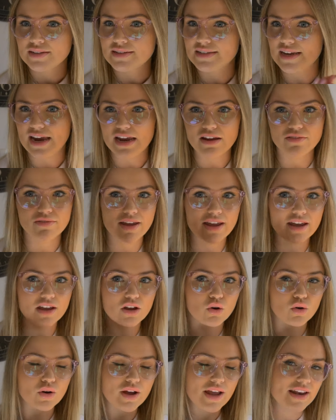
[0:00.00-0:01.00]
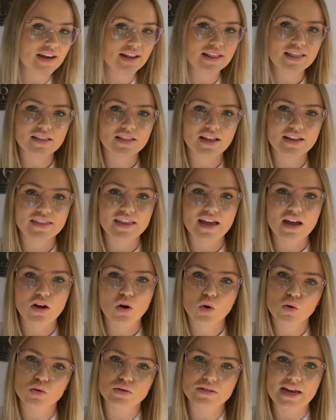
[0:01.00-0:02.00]
TV or anything like
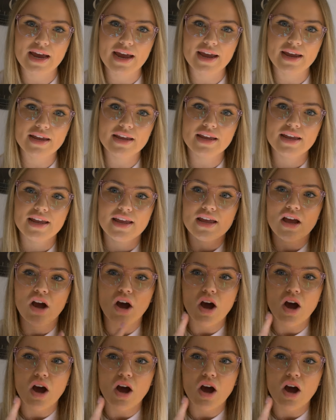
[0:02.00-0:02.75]
that all day,